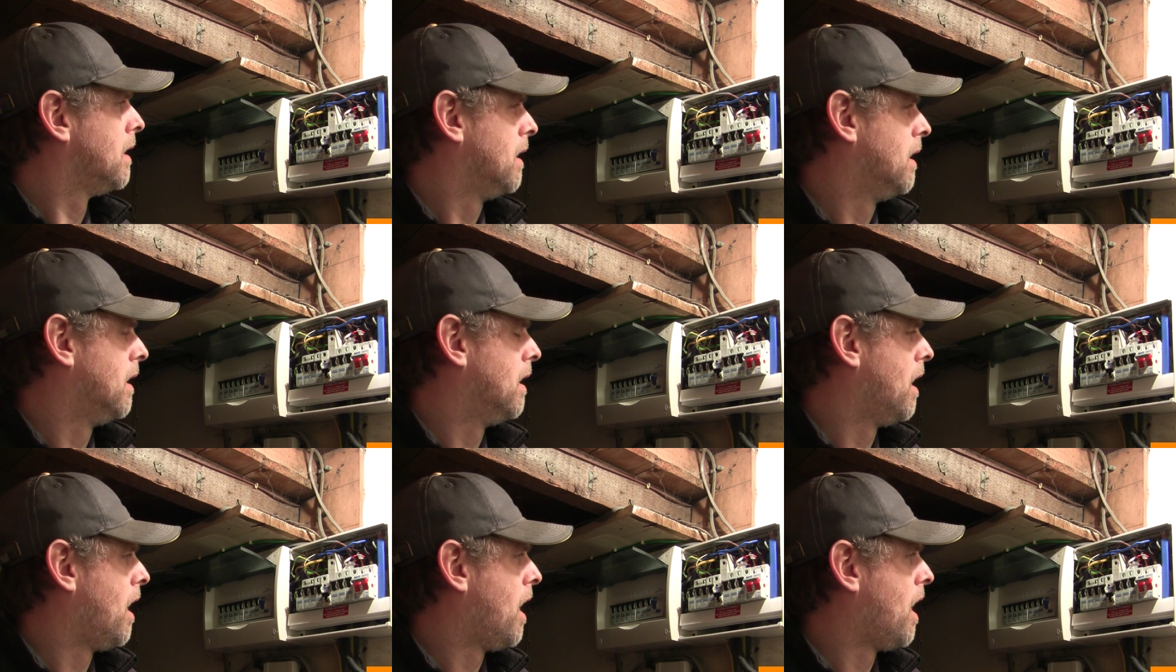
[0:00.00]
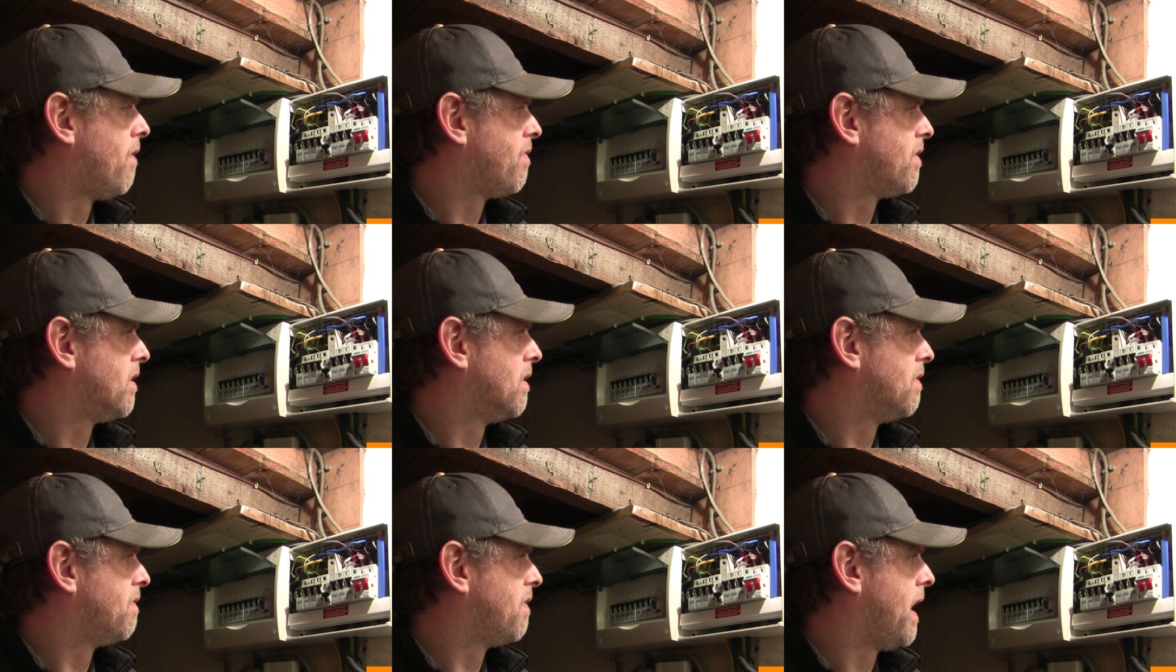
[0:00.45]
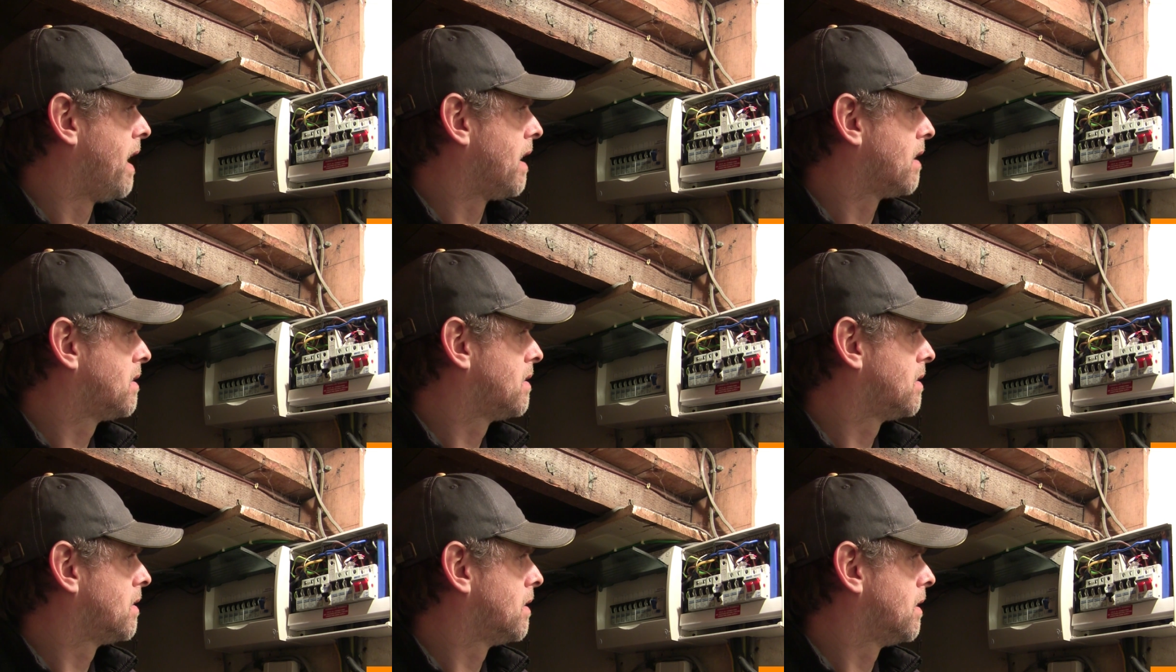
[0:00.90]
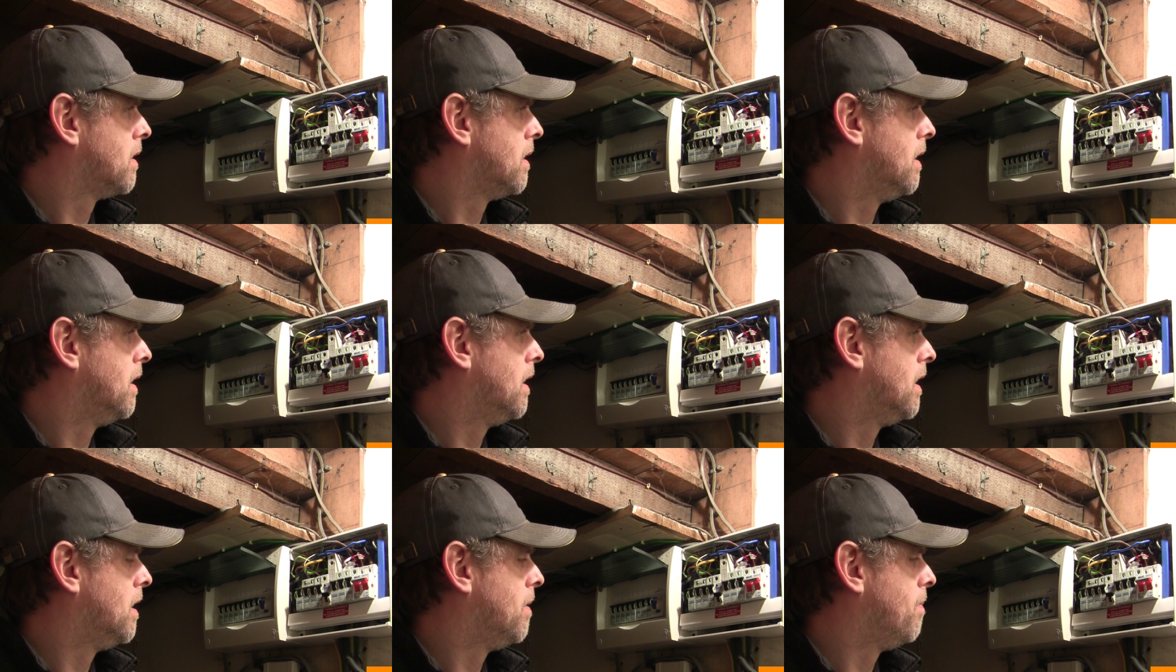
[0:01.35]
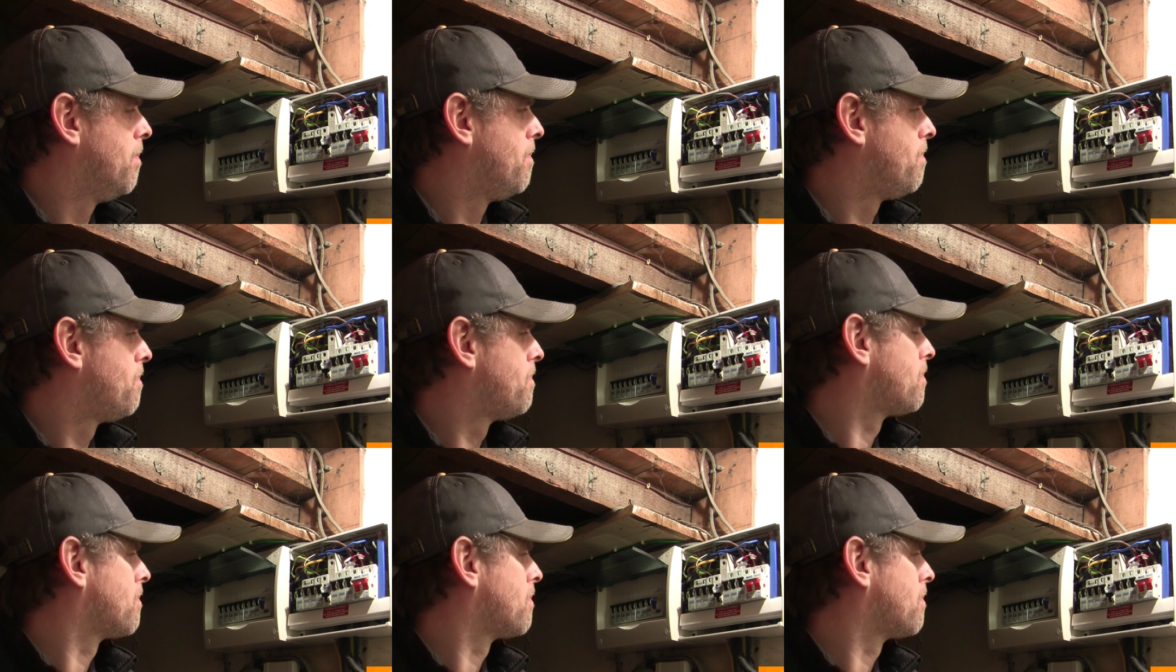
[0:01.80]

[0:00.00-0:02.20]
uh, after the fact, um,